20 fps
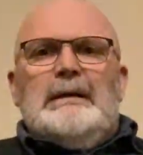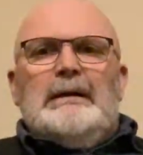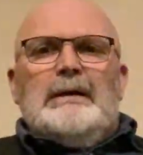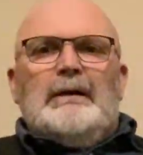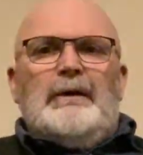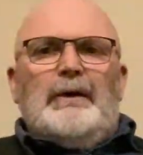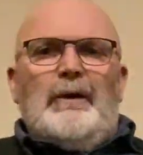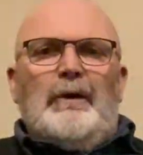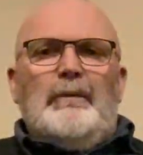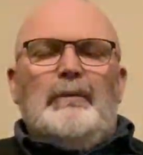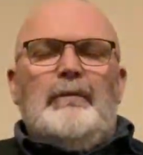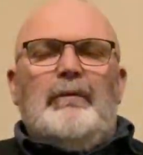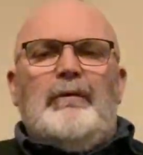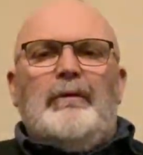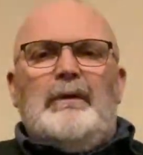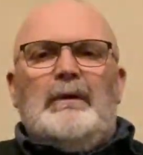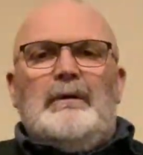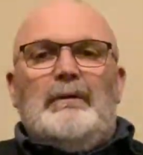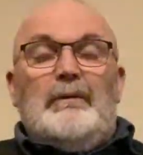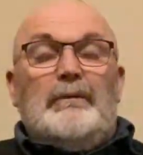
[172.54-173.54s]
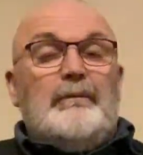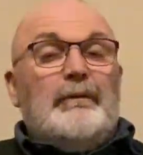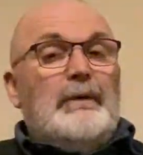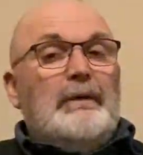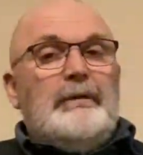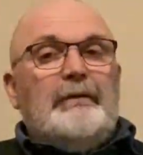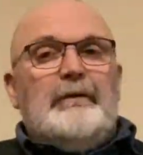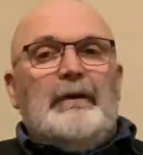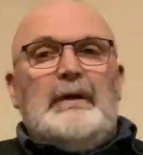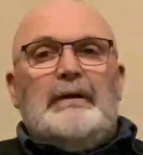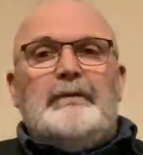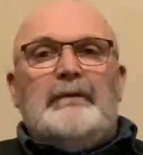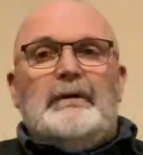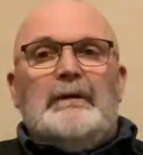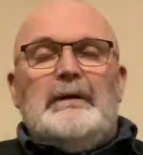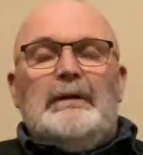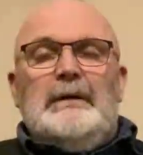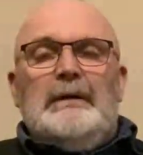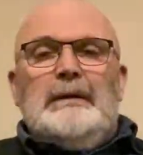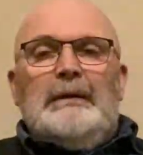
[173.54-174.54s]
clone thing. It looked very
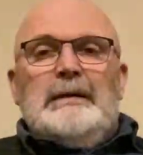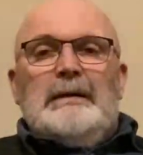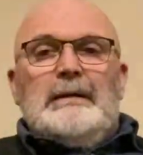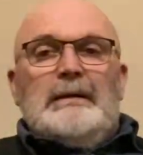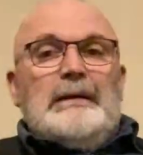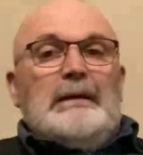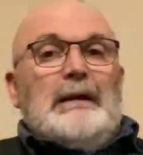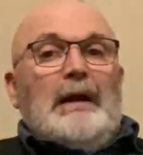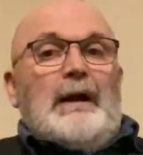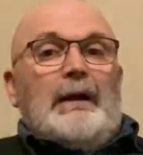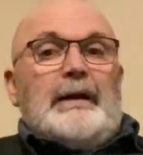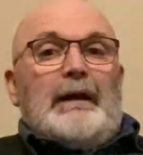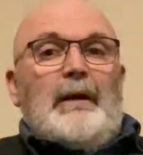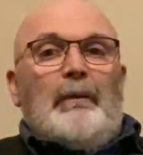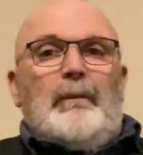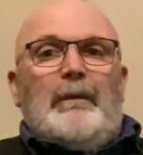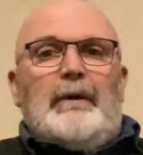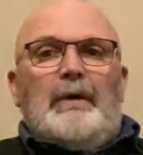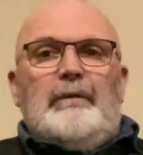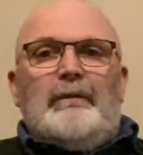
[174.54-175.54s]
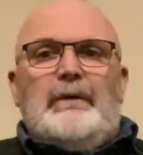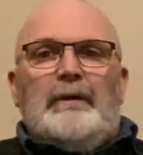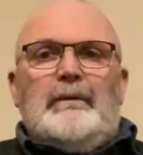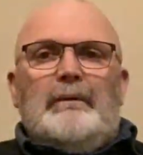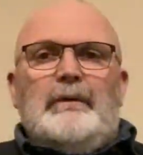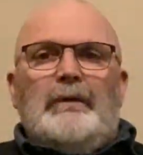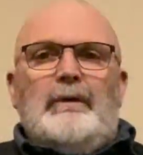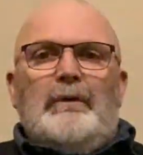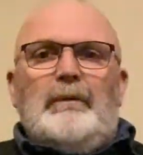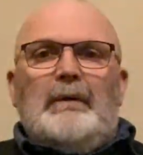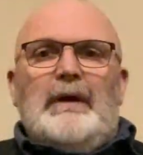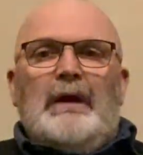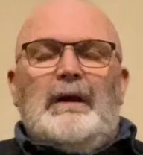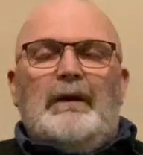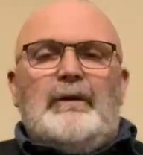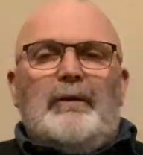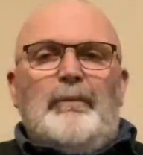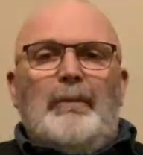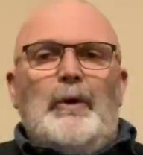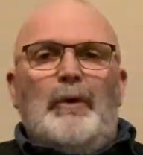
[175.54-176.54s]
sexy. Can't get one over here in the UK
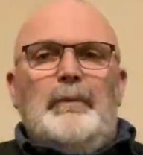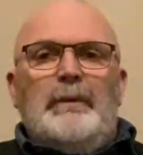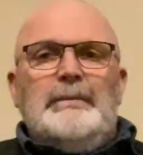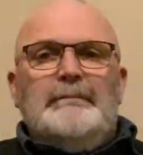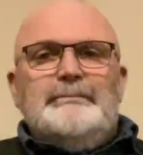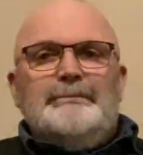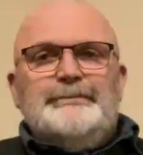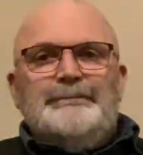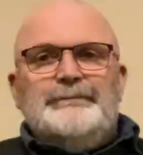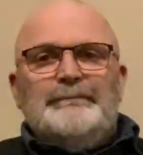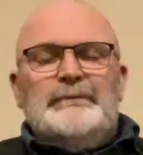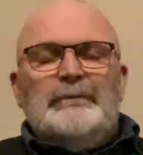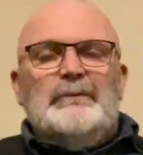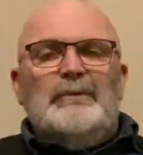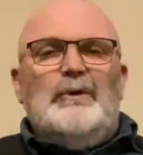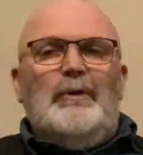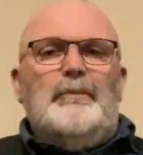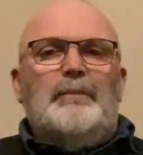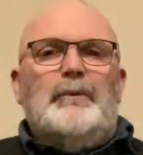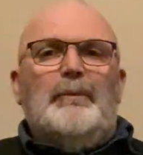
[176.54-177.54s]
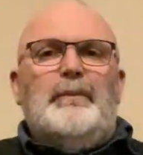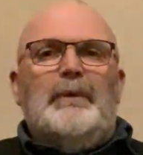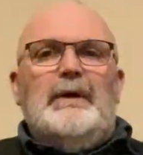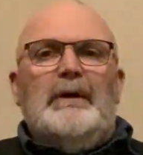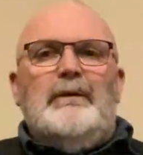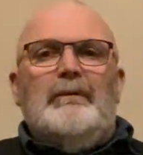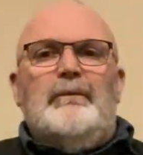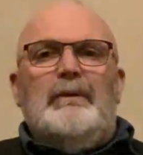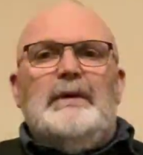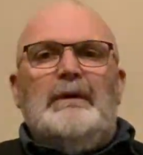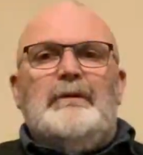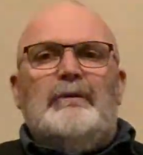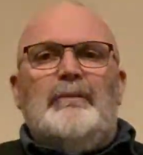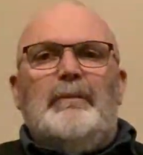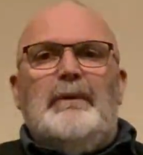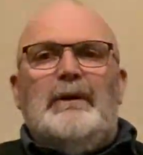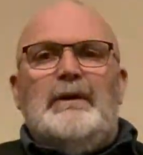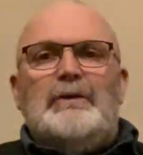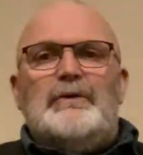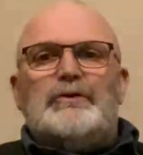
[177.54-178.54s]
at the moment. Not prepared really to
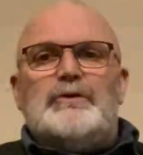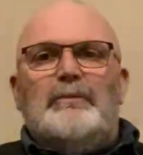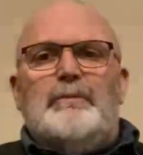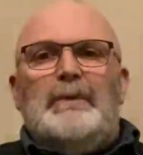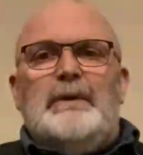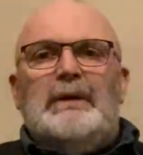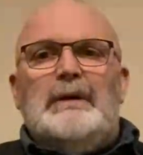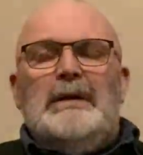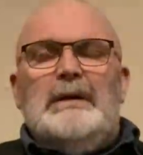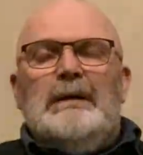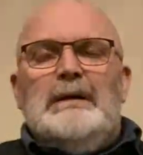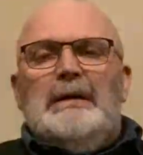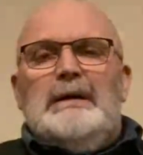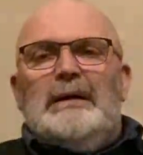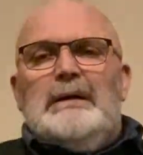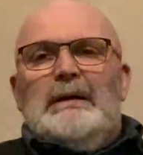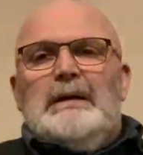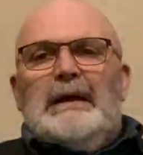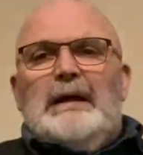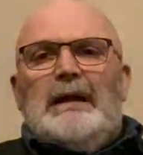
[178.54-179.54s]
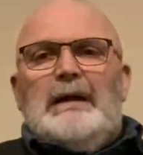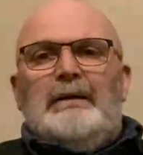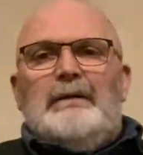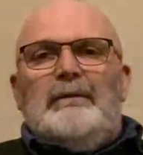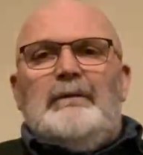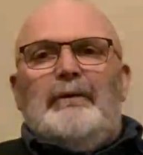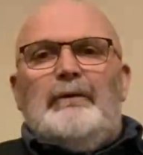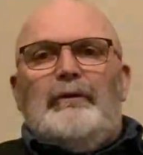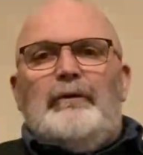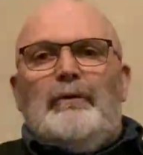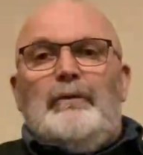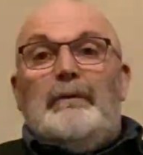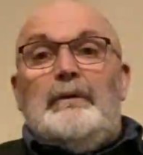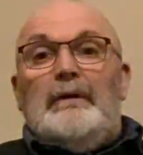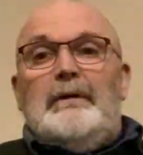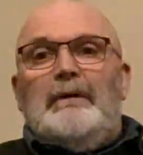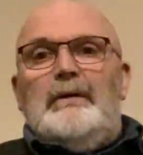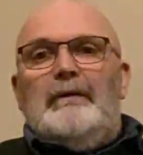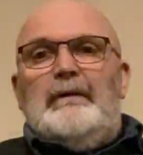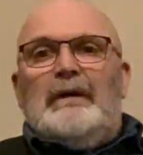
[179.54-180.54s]
pay the shipping and the
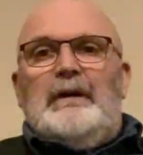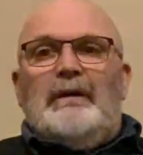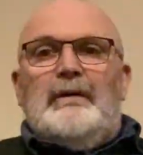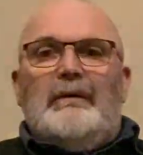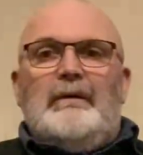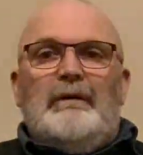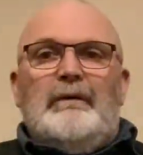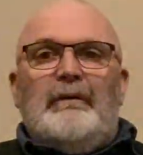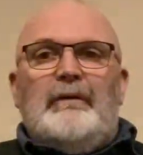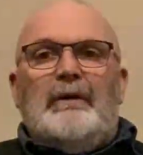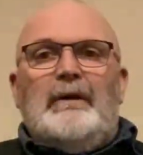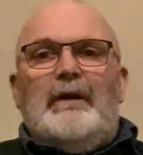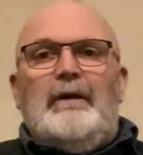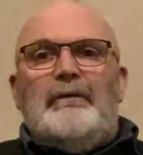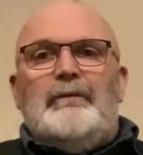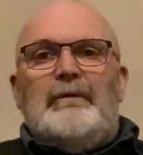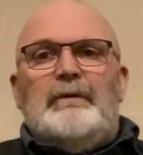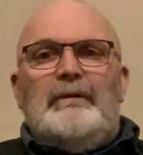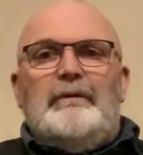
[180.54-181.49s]
duty to get it into the country,